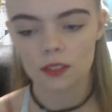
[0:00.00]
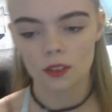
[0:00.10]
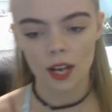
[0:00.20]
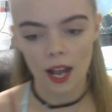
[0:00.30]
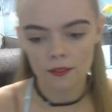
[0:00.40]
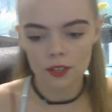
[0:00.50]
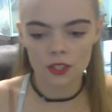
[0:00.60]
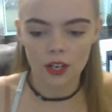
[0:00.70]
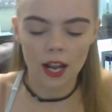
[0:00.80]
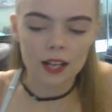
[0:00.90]
on average
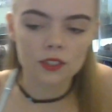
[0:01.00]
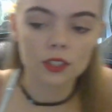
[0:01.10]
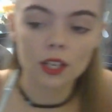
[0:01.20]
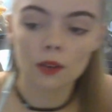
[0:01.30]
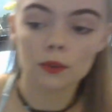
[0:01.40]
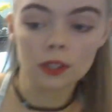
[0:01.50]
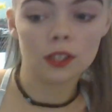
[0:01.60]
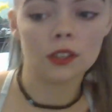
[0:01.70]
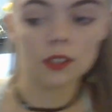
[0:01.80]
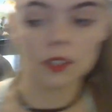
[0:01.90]
are actually a really
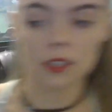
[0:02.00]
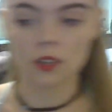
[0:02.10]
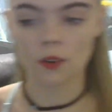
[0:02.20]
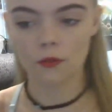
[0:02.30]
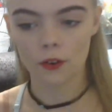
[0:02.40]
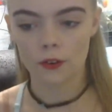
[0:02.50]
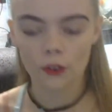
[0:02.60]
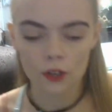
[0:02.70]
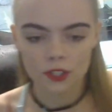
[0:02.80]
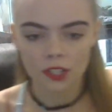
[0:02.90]
good lizard for
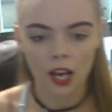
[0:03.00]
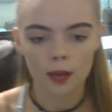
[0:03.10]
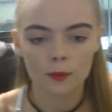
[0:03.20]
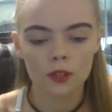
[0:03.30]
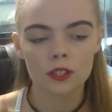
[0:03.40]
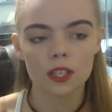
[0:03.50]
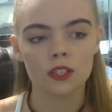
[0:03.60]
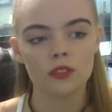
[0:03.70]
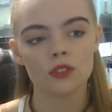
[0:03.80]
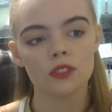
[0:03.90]
first-timers.
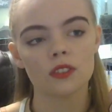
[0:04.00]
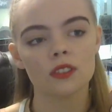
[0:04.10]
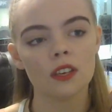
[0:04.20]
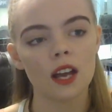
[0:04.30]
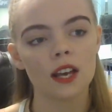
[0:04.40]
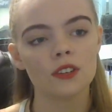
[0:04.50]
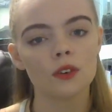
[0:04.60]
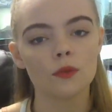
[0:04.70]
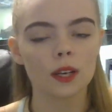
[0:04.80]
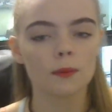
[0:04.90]
It's just that I
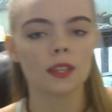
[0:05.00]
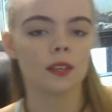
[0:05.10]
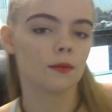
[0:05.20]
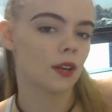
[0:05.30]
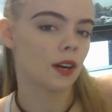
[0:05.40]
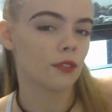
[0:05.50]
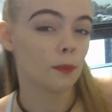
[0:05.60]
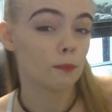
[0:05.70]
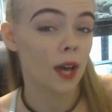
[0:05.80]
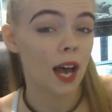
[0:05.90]
don't recommend them right off the
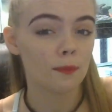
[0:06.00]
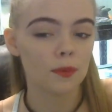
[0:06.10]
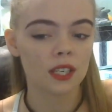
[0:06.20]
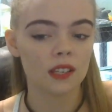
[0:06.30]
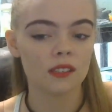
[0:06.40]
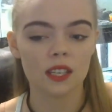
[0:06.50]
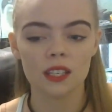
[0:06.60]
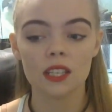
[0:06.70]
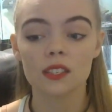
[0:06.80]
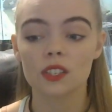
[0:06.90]
bat because they
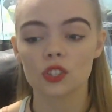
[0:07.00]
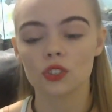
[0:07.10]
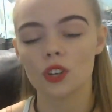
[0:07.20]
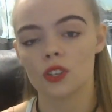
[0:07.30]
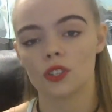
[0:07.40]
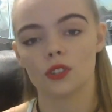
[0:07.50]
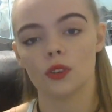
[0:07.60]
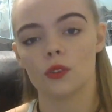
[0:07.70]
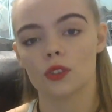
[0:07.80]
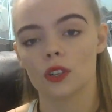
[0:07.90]
need such a large
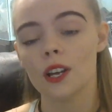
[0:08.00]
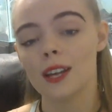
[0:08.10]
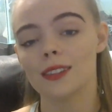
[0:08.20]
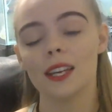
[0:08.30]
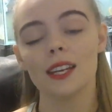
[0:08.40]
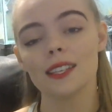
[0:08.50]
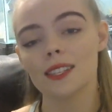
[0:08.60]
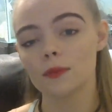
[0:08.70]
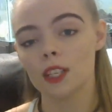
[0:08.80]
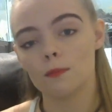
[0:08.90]
enclosure. They need
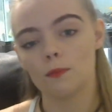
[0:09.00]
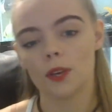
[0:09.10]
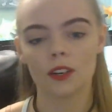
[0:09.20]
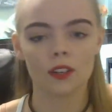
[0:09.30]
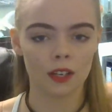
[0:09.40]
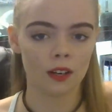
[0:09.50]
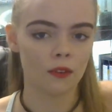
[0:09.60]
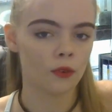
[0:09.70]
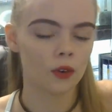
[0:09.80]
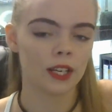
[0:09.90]
something bigger than a
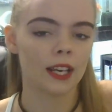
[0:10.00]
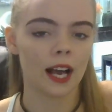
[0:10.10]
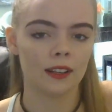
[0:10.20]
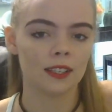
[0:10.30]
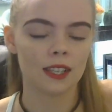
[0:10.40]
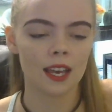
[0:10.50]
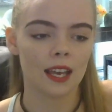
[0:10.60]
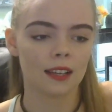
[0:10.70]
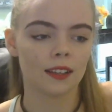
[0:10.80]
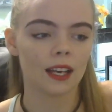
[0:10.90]
40-gallon
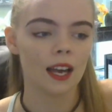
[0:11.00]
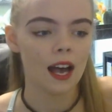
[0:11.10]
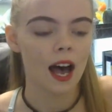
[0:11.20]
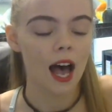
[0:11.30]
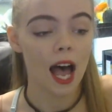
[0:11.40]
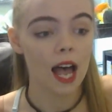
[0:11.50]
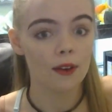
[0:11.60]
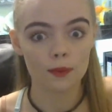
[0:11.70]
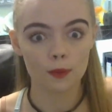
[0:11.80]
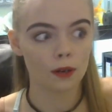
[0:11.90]
tank. Like, I
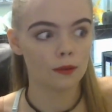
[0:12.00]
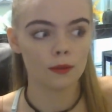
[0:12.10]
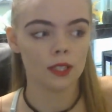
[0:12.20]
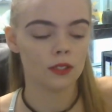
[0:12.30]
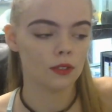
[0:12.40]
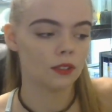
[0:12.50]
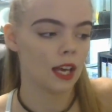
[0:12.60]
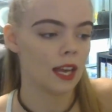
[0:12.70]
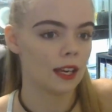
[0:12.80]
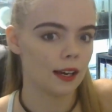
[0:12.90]
would probably do
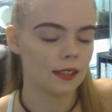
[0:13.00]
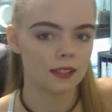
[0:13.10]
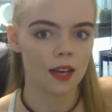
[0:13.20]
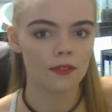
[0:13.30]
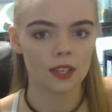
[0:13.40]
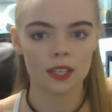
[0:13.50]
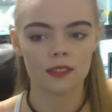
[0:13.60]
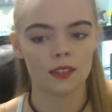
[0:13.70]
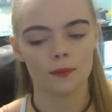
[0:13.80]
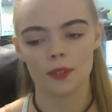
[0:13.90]
like a
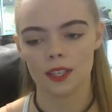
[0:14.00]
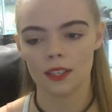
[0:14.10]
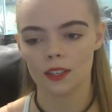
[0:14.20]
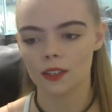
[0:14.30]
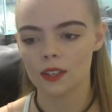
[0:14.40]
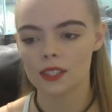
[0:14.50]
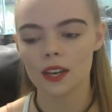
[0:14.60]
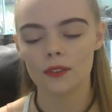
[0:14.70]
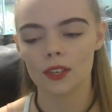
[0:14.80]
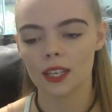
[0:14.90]
70-something, you know, a
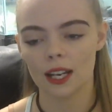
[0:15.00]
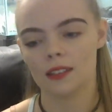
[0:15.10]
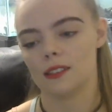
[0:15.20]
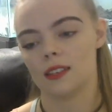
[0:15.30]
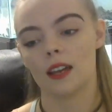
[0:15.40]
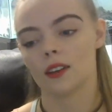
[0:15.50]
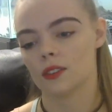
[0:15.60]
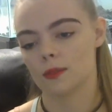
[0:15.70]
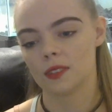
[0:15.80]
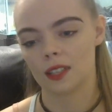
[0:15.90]
70-gallon tank or
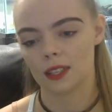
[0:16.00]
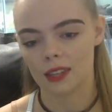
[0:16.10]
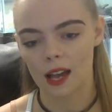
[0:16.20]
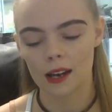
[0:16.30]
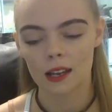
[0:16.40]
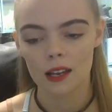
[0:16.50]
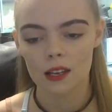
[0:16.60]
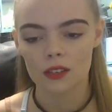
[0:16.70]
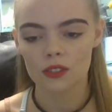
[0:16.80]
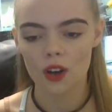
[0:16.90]
something like that.
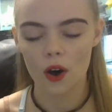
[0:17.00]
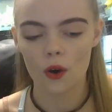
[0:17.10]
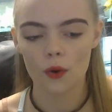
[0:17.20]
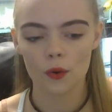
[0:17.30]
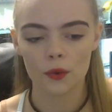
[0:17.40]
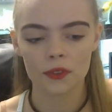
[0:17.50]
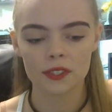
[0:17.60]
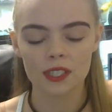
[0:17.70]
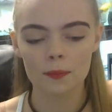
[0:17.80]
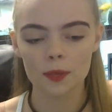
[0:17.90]
So,
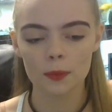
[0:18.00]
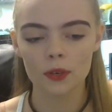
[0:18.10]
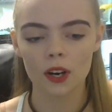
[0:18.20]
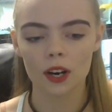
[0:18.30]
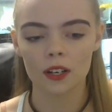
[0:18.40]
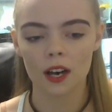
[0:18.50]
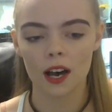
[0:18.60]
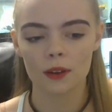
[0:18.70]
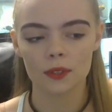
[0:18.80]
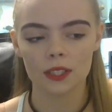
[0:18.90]
some people are
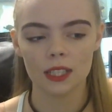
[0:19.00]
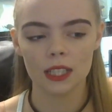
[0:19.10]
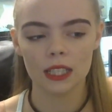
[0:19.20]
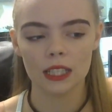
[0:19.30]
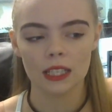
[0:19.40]
not really